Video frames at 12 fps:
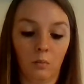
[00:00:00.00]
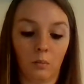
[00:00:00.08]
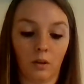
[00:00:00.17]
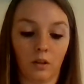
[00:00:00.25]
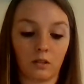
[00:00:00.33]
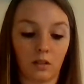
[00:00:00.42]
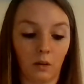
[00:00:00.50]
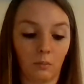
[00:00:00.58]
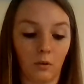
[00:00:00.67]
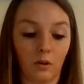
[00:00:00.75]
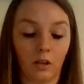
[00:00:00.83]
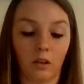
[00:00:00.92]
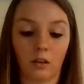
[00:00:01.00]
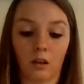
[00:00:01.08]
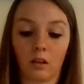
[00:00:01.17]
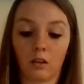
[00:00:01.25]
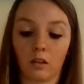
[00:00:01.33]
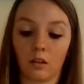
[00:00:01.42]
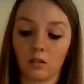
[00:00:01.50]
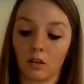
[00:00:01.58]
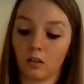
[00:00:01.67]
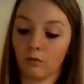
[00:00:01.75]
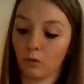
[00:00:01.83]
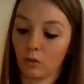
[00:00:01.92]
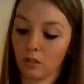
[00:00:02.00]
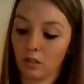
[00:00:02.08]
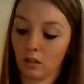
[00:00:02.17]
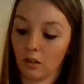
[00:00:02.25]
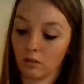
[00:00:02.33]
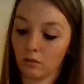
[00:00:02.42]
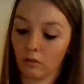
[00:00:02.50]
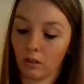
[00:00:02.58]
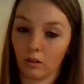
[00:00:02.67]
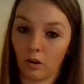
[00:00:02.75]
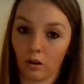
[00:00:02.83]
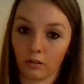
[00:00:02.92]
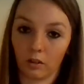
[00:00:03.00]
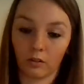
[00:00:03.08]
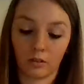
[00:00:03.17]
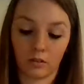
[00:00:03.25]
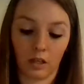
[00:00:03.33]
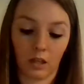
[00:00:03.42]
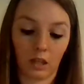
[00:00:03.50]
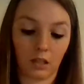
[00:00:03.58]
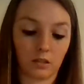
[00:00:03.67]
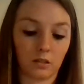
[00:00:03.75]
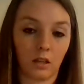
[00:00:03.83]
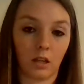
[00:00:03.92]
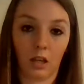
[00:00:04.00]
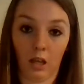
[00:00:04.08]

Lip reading: put a stamp on it, and then in 10 to 14 days you'll get a card that looks like this.